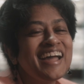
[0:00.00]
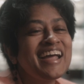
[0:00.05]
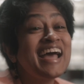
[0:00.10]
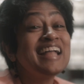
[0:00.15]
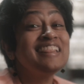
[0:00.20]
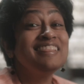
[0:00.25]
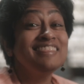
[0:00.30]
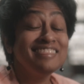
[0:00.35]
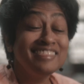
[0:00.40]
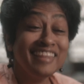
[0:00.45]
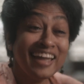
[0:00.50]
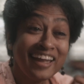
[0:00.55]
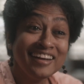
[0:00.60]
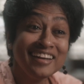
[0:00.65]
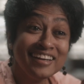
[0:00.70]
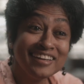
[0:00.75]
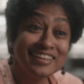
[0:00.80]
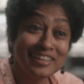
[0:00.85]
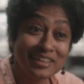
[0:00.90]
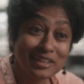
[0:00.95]
And then
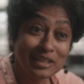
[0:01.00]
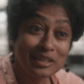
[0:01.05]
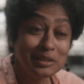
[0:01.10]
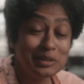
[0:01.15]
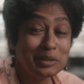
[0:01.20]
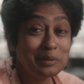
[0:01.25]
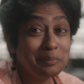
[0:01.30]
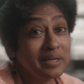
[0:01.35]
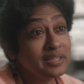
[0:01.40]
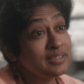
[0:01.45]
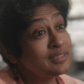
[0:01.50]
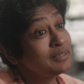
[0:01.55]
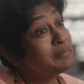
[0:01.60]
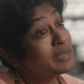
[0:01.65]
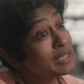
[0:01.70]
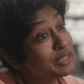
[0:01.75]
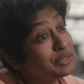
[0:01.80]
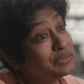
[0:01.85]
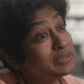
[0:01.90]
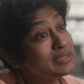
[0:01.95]
it occurred to me, I said,
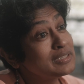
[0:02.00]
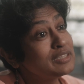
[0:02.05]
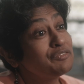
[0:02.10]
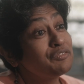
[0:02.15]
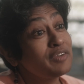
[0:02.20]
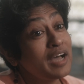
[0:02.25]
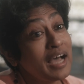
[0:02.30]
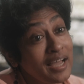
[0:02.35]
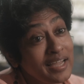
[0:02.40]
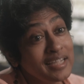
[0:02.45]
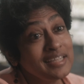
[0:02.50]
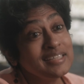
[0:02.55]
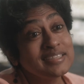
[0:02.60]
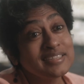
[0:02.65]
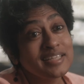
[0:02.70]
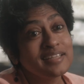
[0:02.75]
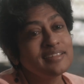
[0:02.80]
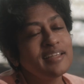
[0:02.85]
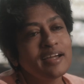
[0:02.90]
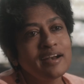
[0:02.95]
my goodness, if I
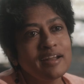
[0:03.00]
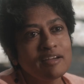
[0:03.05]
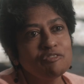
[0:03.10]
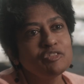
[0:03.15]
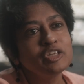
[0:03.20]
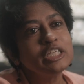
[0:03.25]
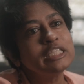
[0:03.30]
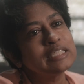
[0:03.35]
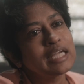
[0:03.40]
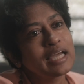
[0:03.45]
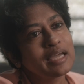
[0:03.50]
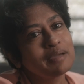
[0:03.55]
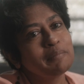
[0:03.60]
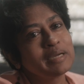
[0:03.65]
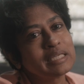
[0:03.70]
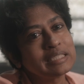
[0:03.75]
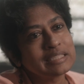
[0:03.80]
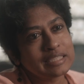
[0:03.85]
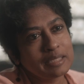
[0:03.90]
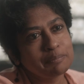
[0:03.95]
said that every time
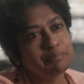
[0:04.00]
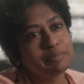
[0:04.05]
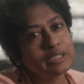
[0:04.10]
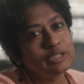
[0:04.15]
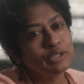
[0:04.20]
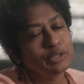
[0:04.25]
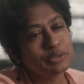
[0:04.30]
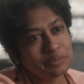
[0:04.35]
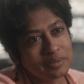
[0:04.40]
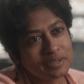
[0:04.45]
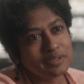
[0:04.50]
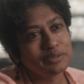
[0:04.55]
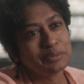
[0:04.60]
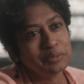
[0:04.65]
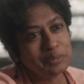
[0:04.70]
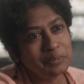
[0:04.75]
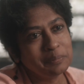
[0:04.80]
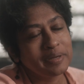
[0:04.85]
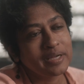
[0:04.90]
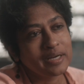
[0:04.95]
I stepped into a
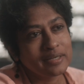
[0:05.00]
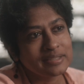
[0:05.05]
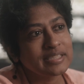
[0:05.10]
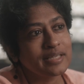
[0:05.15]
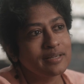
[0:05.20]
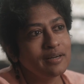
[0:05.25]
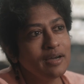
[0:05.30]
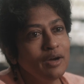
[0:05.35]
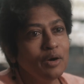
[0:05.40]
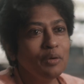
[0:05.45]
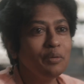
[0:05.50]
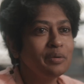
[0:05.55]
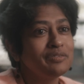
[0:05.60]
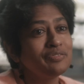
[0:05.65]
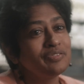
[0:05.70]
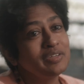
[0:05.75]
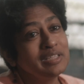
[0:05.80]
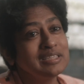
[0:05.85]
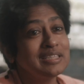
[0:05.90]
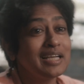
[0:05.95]
room and said, oh, it
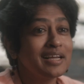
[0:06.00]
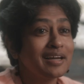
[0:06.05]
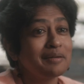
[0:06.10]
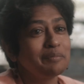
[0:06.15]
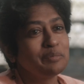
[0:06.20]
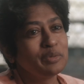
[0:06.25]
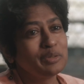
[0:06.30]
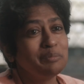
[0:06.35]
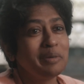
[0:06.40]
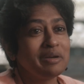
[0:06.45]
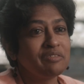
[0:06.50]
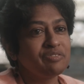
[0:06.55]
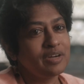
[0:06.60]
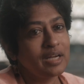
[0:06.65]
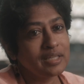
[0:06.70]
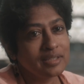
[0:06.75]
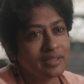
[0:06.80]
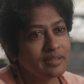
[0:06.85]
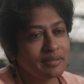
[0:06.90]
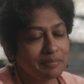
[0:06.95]
feels like I'm with my
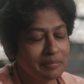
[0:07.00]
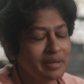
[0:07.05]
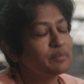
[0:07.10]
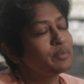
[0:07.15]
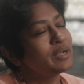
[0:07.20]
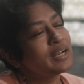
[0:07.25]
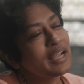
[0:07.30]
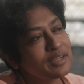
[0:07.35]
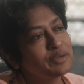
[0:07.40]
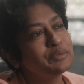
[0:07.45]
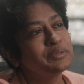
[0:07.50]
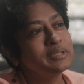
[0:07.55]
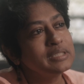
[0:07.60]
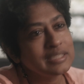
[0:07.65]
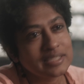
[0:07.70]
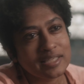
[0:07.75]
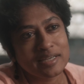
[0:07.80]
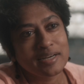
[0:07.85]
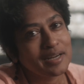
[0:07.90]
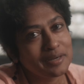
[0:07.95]
father. Well, I
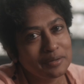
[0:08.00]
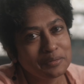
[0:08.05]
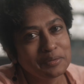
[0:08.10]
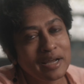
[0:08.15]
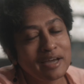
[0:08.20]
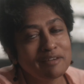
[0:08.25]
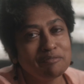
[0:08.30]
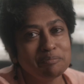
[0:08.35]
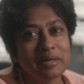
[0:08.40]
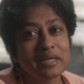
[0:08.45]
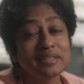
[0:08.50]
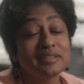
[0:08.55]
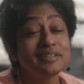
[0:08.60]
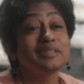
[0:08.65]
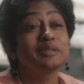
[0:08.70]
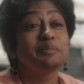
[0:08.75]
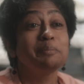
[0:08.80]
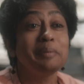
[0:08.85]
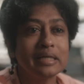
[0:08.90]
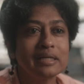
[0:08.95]
couldn't say it. I don't have
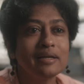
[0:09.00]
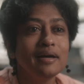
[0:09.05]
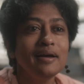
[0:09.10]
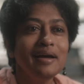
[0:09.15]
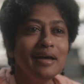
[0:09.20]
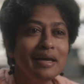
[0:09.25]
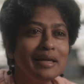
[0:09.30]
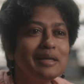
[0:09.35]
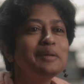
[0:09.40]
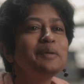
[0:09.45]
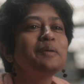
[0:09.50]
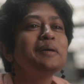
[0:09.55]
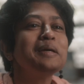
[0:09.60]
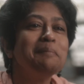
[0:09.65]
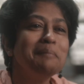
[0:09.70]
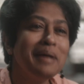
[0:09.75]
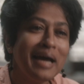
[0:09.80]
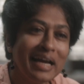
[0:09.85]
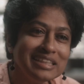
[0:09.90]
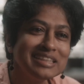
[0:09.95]
brothers. But, you know,
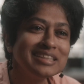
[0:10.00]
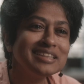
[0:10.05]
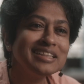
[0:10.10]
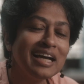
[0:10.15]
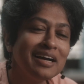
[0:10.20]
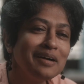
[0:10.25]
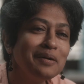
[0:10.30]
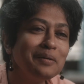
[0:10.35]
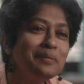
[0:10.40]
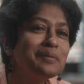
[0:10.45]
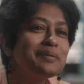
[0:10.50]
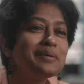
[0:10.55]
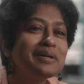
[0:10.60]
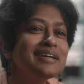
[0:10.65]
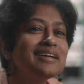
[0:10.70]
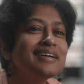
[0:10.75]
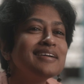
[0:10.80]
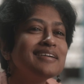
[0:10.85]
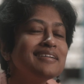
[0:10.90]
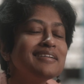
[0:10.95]
imagine how
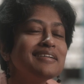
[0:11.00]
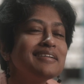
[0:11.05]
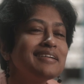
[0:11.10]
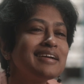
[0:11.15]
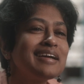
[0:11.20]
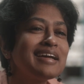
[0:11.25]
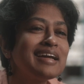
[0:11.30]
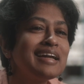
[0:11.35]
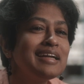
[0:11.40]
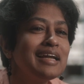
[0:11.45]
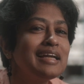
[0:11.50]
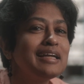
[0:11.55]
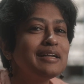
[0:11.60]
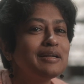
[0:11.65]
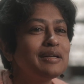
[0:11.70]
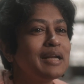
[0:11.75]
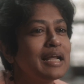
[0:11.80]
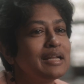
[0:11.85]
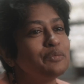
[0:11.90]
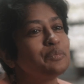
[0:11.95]

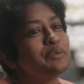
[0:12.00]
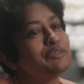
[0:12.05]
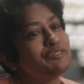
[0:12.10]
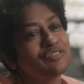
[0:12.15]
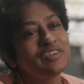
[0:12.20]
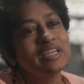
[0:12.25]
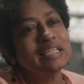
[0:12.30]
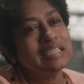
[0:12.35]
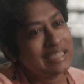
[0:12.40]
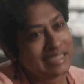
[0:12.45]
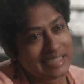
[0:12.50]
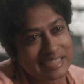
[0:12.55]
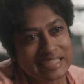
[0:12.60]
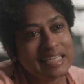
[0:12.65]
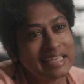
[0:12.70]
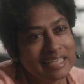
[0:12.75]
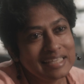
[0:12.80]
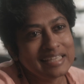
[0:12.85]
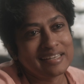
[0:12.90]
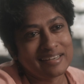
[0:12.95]
it would feel
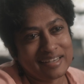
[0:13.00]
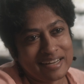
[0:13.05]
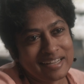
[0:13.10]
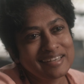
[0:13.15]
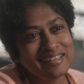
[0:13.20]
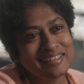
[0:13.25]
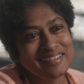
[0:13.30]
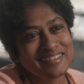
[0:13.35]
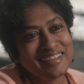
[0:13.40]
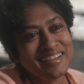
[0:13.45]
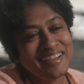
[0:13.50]
silly, right?